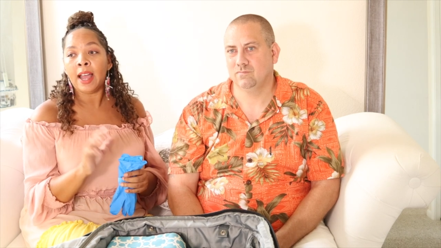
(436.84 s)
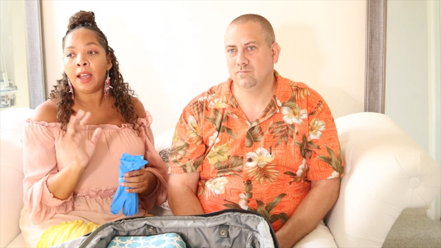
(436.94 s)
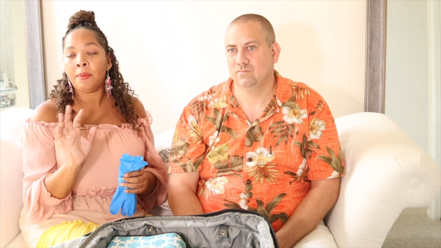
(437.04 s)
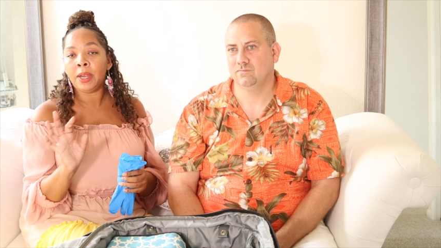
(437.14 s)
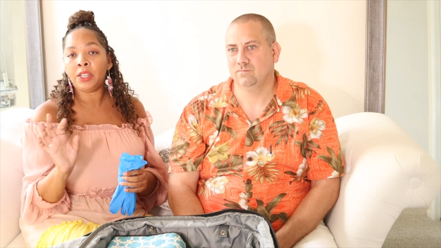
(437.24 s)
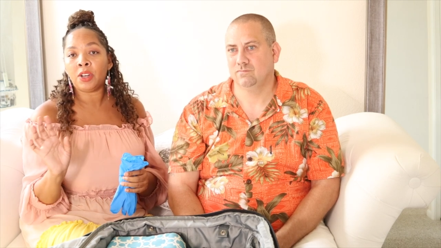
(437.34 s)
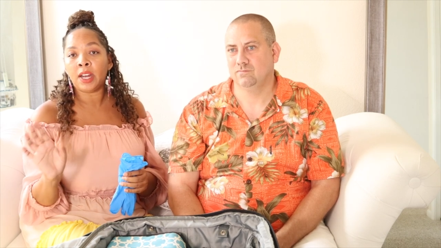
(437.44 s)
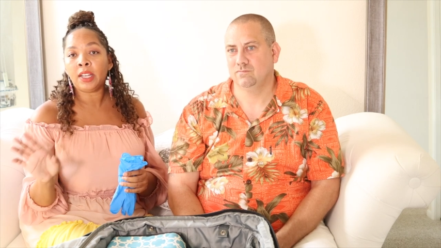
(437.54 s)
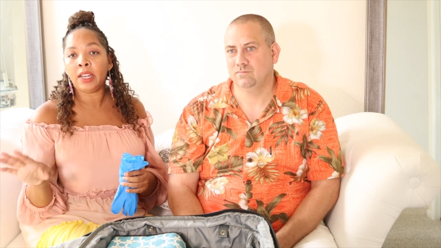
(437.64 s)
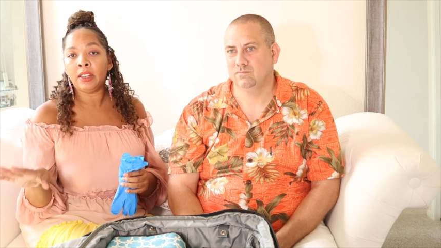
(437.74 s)
Speaker 1: I'll make sure I
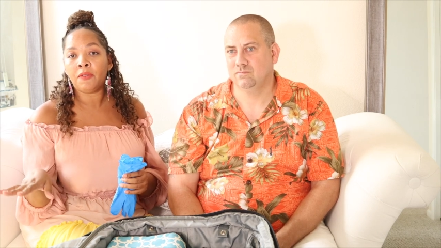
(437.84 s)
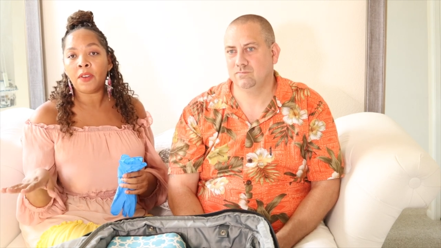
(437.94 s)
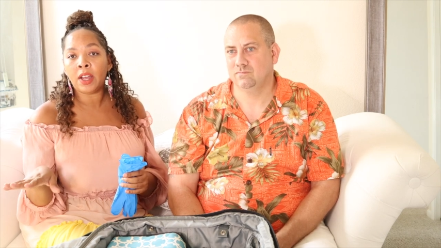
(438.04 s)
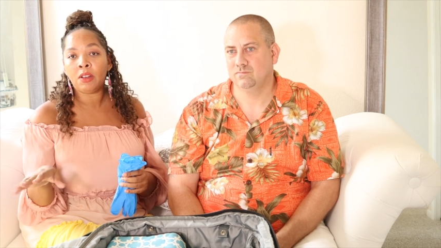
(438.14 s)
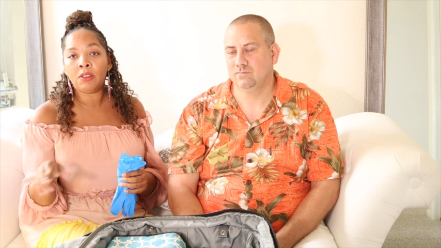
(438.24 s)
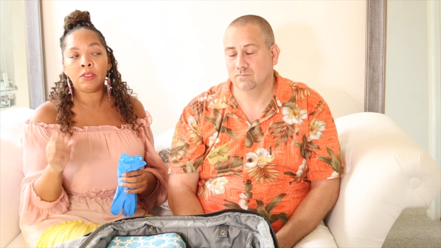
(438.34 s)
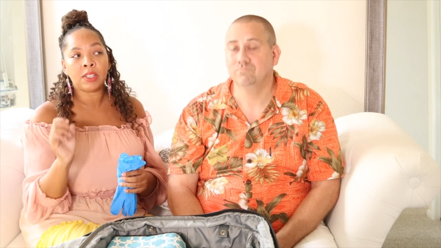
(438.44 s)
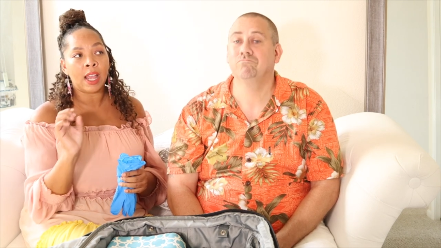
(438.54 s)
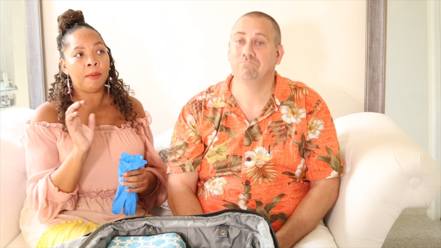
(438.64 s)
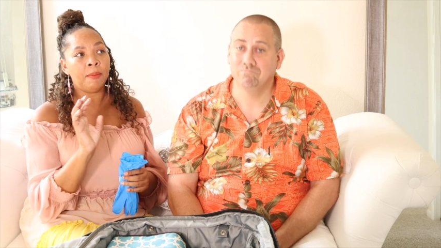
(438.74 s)
clean the phones.
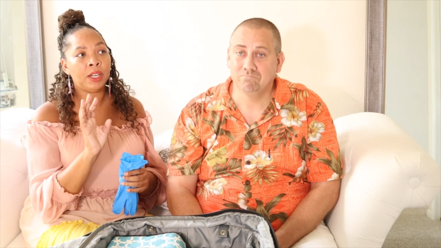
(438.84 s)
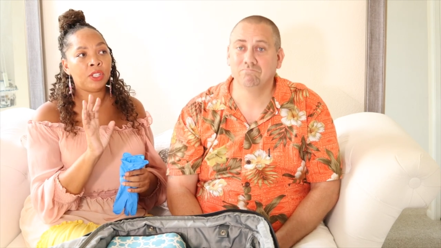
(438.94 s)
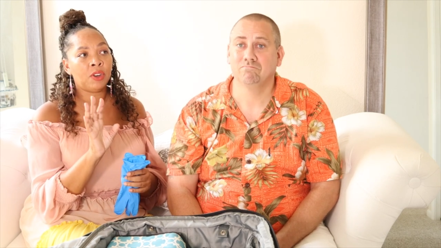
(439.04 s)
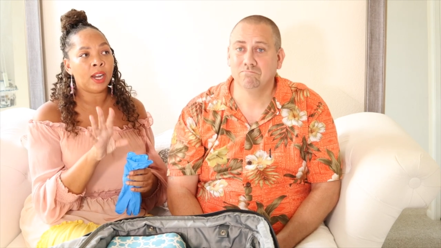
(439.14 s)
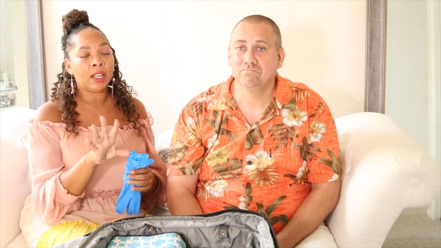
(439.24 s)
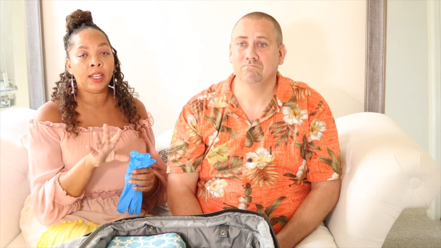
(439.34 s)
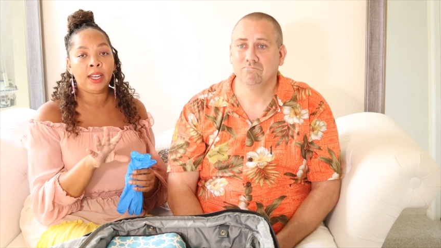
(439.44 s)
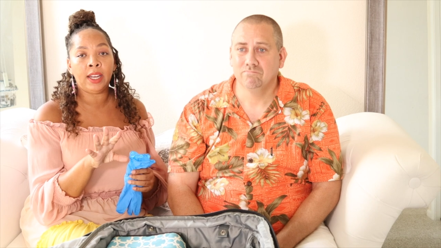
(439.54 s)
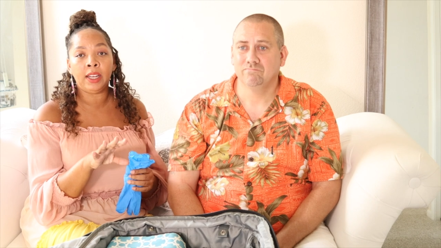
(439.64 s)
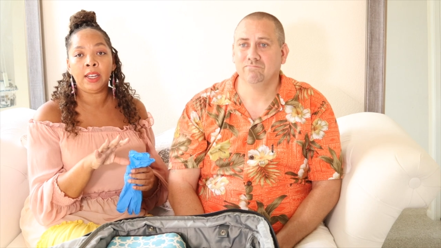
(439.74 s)
I'll make sure I
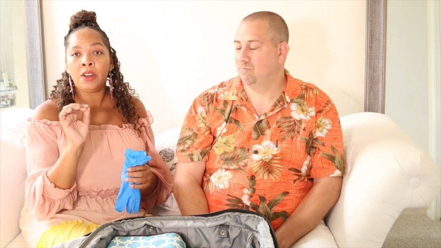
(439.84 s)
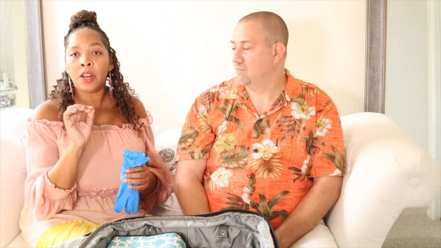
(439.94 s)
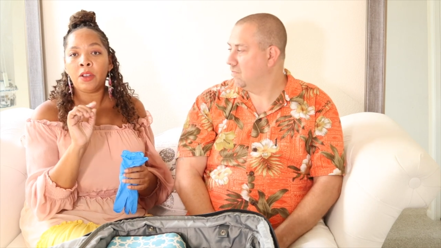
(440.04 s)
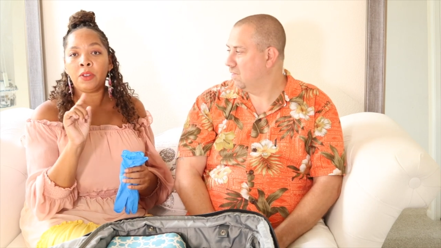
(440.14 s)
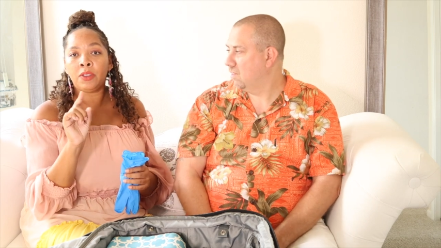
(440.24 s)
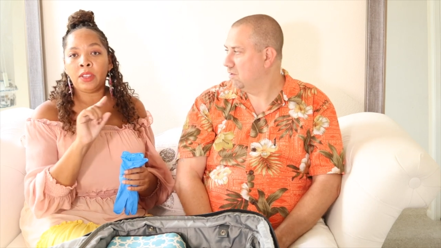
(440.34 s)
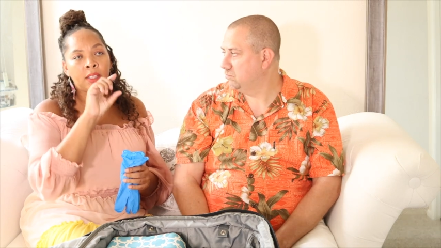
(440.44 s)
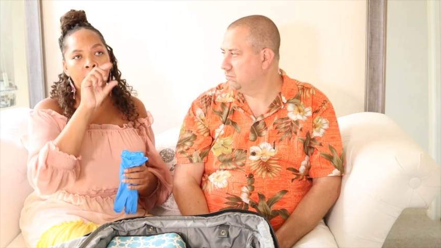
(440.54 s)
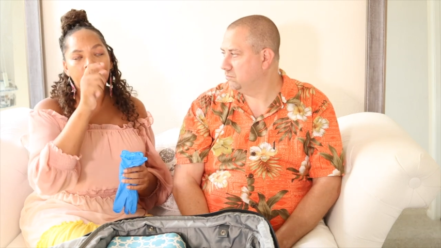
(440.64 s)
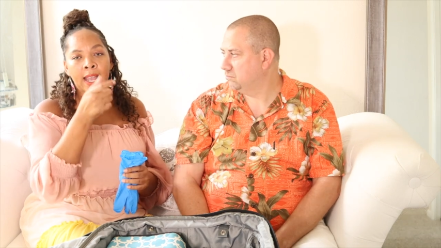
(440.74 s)
clean, you know, the
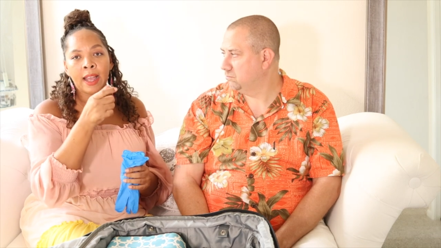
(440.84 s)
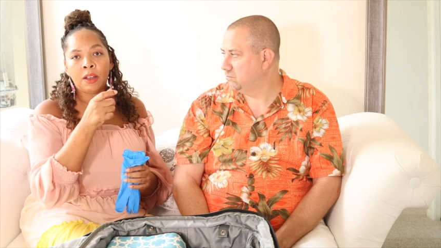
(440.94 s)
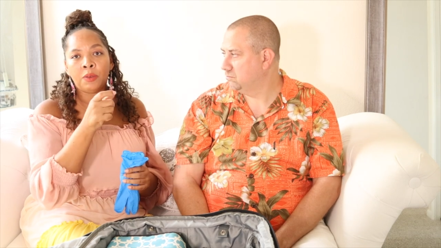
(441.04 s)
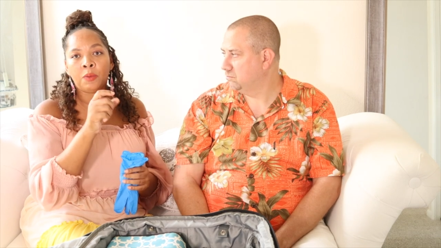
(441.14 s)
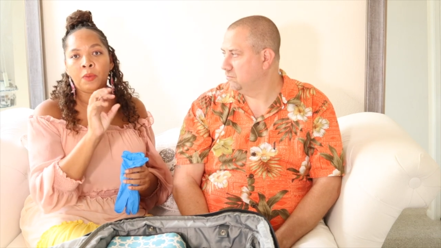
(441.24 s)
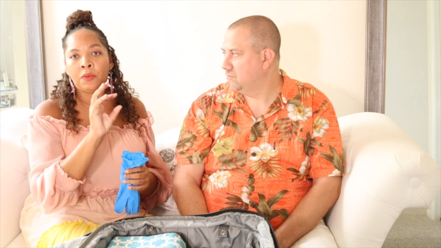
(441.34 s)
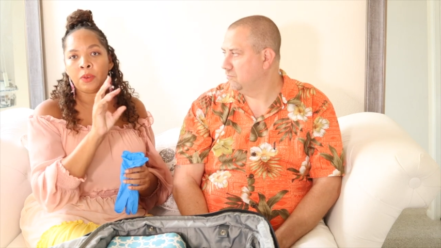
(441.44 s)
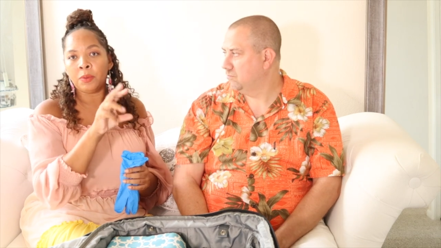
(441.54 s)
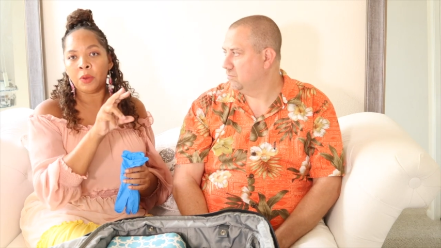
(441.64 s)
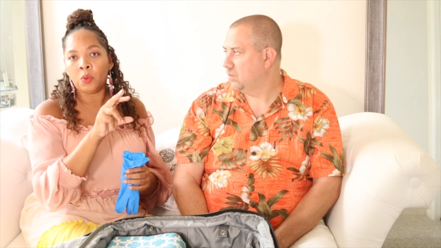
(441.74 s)
lookout
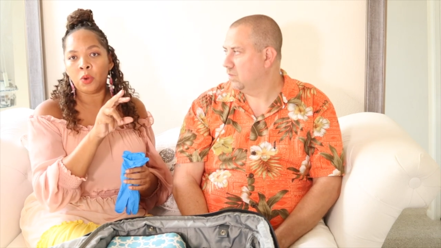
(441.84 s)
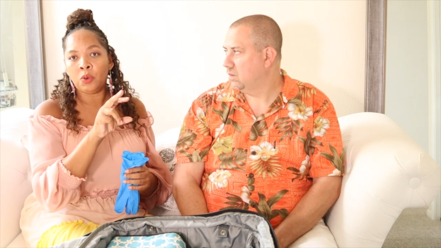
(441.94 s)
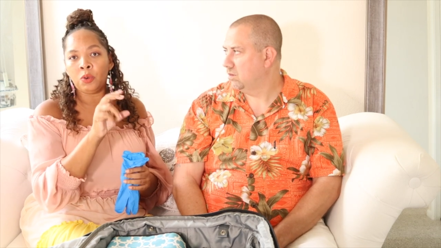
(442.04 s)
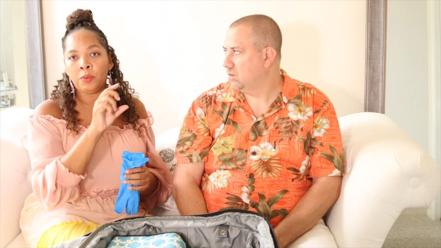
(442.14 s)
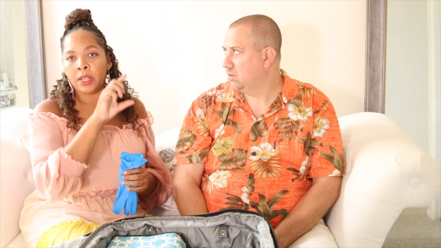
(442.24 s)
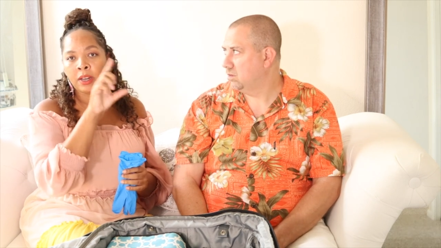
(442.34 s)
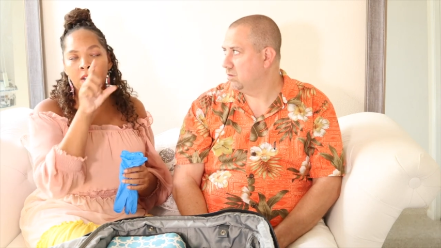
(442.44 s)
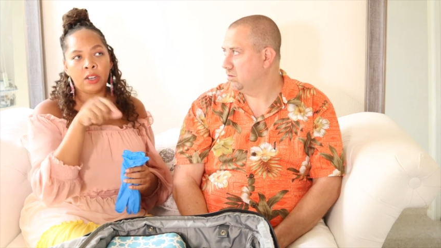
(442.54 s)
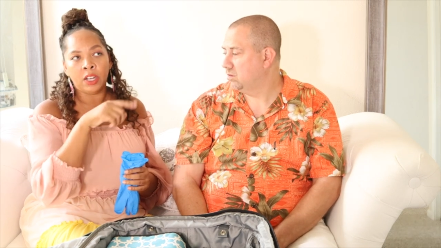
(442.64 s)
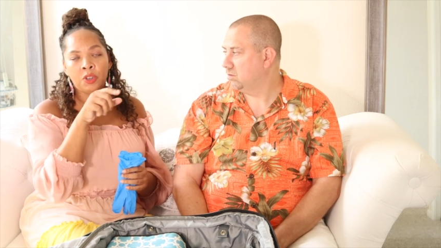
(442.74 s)
from the room. There
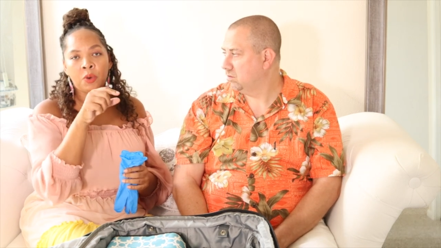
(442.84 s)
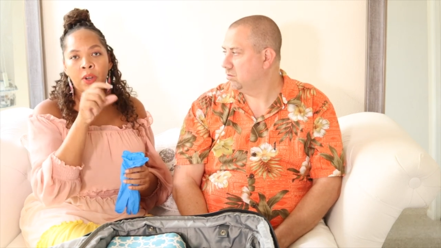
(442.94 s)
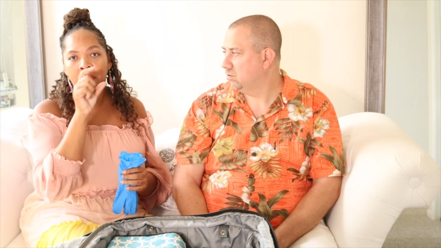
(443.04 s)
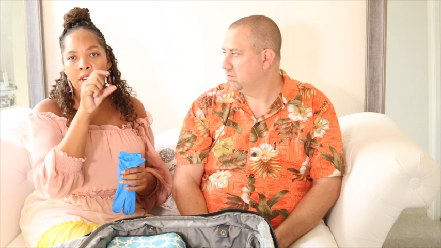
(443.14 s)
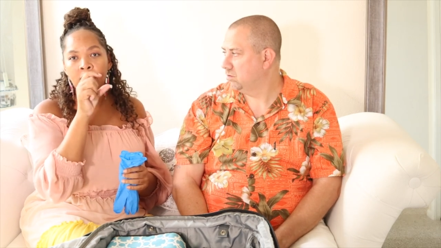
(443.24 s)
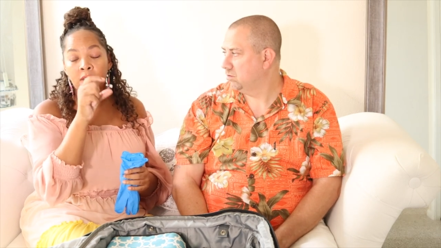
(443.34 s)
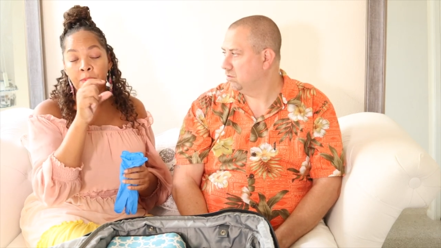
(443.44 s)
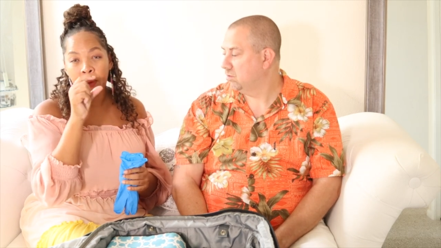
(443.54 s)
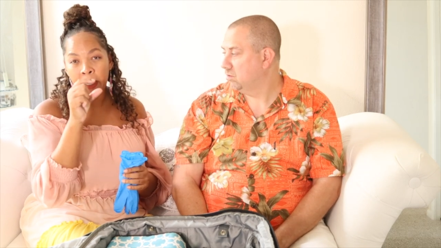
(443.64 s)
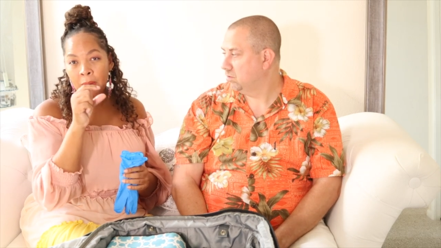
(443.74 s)
on the door, there's a
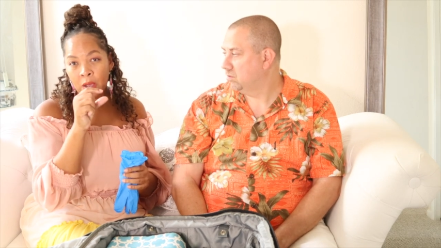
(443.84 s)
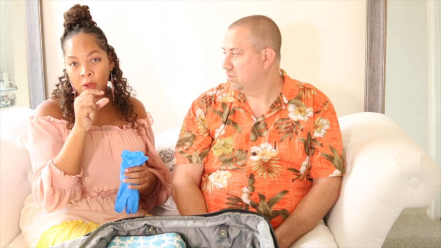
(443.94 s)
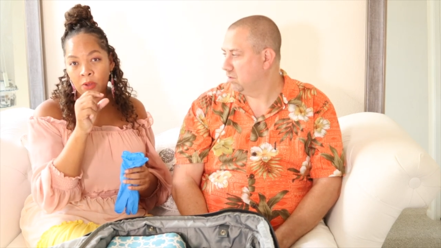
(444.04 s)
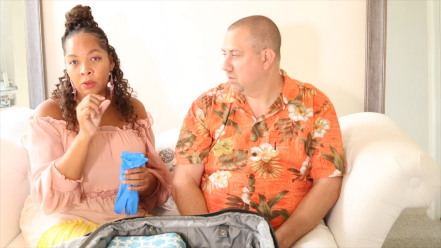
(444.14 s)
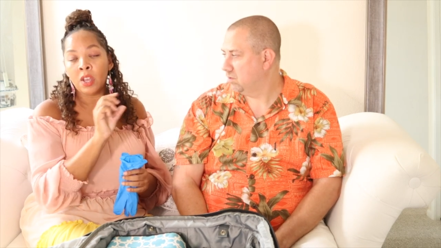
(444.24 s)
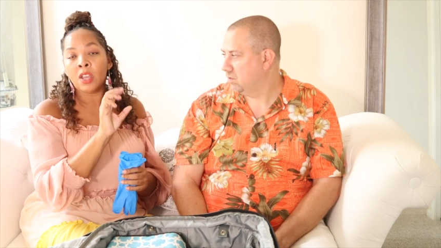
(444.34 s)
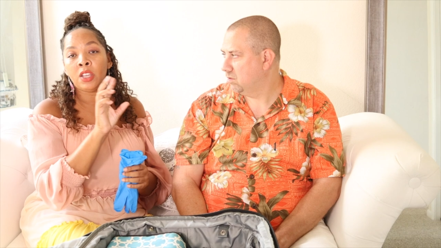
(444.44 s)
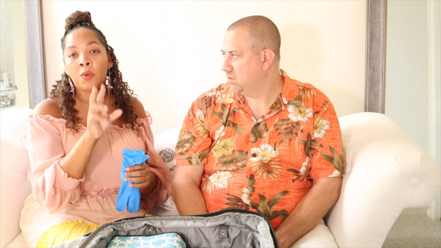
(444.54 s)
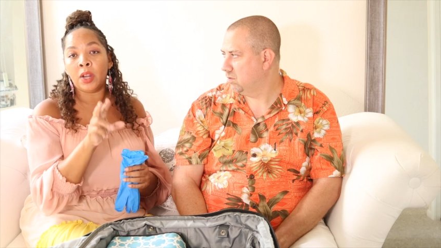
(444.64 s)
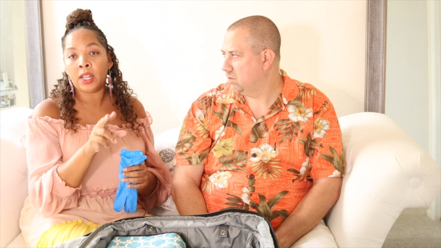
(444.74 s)
peephole.
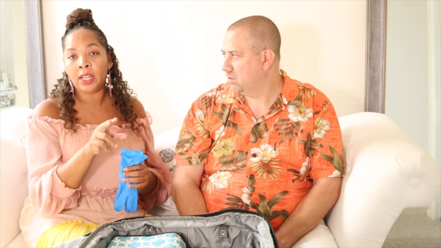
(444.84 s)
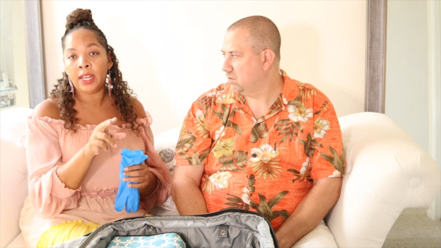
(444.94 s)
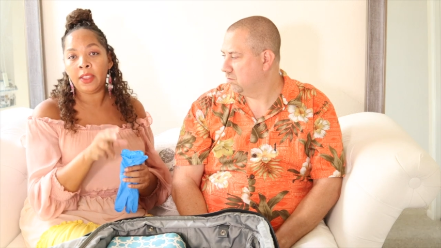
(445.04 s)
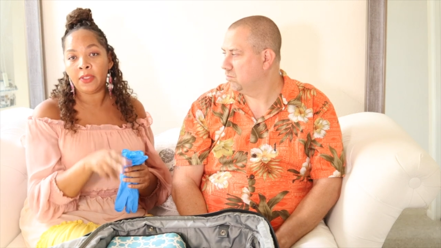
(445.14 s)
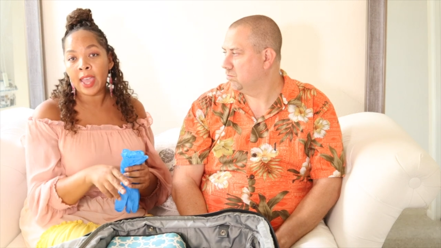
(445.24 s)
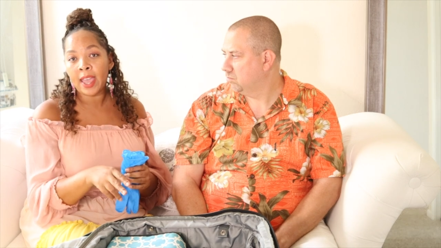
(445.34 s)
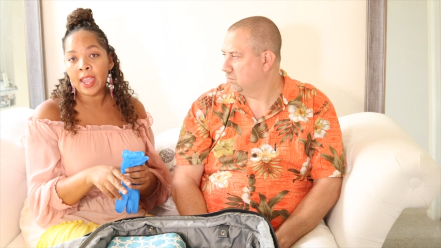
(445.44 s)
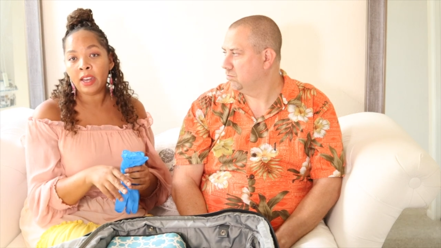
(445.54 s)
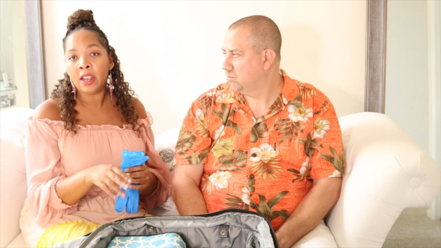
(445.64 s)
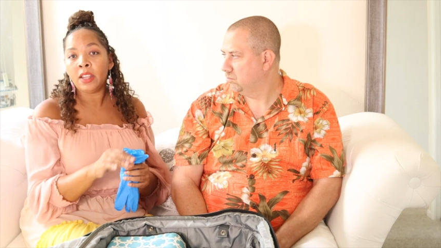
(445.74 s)
You want to clean that.